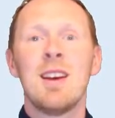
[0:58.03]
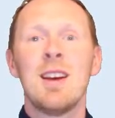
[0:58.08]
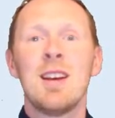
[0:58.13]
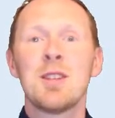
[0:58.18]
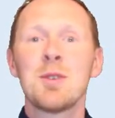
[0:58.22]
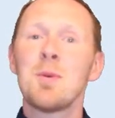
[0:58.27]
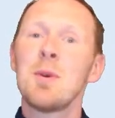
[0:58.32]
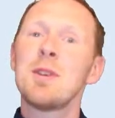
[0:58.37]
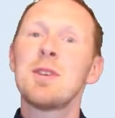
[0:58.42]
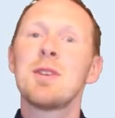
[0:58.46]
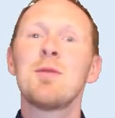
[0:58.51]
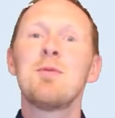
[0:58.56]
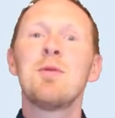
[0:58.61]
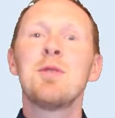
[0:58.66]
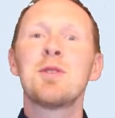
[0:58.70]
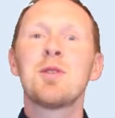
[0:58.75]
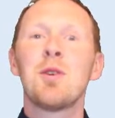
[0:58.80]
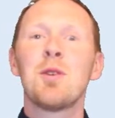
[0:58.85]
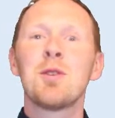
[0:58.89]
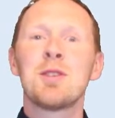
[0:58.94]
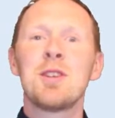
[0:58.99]
So where do the
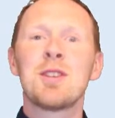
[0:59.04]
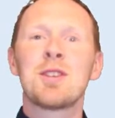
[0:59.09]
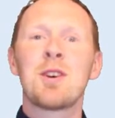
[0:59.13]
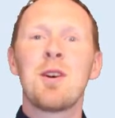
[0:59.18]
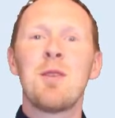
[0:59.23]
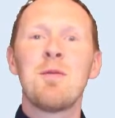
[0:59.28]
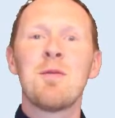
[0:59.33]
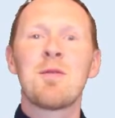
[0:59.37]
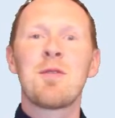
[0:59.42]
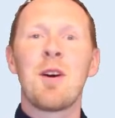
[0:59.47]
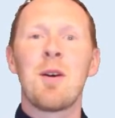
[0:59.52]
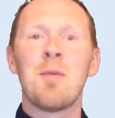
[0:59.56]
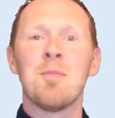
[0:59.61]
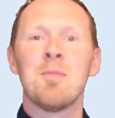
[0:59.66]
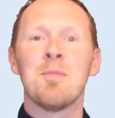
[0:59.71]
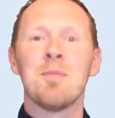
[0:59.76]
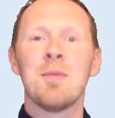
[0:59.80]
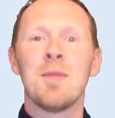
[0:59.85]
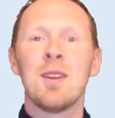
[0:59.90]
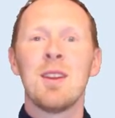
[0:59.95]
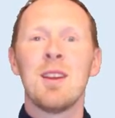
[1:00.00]
resources come from?
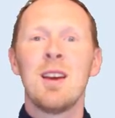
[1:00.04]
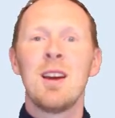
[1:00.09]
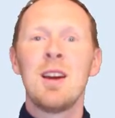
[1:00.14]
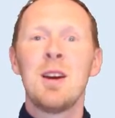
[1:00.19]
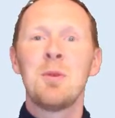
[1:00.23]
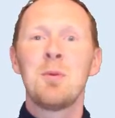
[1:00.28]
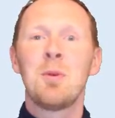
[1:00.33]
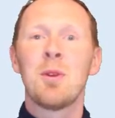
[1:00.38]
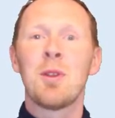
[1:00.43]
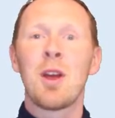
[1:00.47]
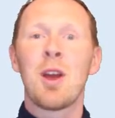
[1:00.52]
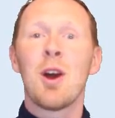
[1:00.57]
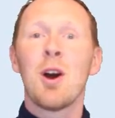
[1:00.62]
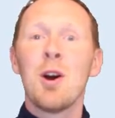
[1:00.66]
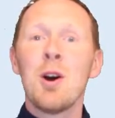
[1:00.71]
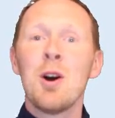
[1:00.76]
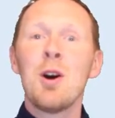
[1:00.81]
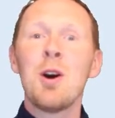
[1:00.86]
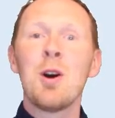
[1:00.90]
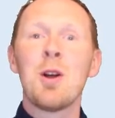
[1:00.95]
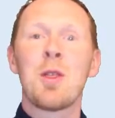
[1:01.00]
Well, the
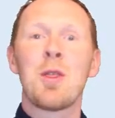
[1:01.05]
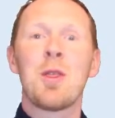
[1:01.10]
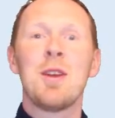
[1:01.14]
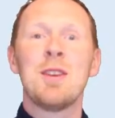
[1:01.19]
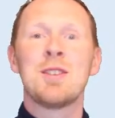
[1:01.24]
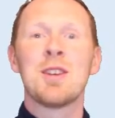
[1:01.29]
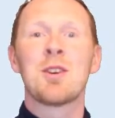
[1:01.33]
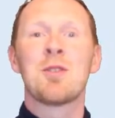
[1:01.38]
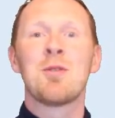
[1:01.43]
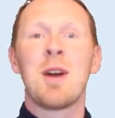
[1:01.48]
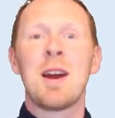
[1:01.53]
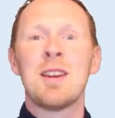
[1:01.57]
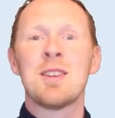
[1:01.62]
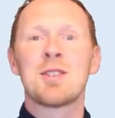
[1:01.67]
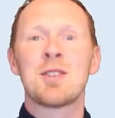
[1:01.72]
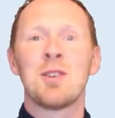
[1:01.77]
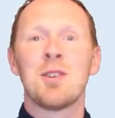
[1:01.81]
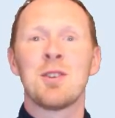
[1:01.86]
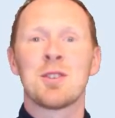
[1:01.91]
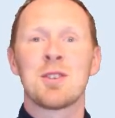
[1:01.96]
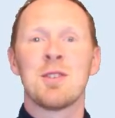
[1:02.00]
Earth is a great
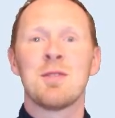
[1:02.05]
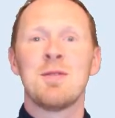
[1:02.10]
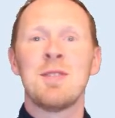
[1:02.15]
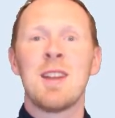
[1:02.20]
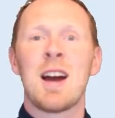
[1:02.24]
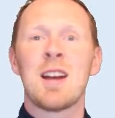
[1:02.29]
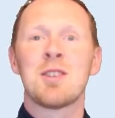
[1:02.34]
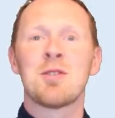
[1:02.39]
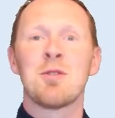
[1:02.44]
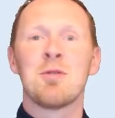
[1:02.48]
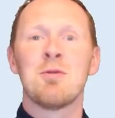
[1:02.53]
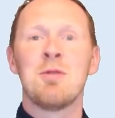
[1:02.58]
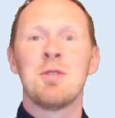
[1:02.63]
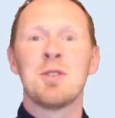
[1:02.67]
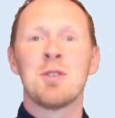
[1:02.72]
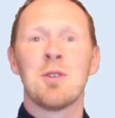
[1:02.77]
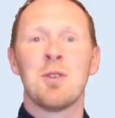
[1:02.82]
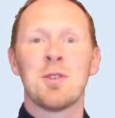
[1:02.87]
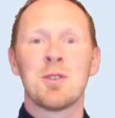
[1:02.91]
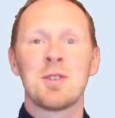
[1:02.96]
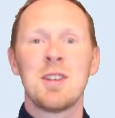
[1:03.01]
source of natural
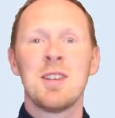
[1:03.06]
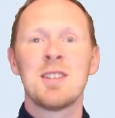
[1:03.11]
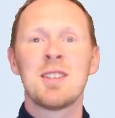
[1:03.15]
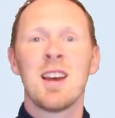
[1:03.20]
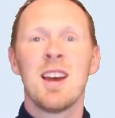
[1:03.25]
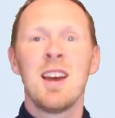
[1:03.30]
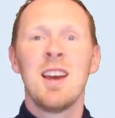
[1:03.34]
resources.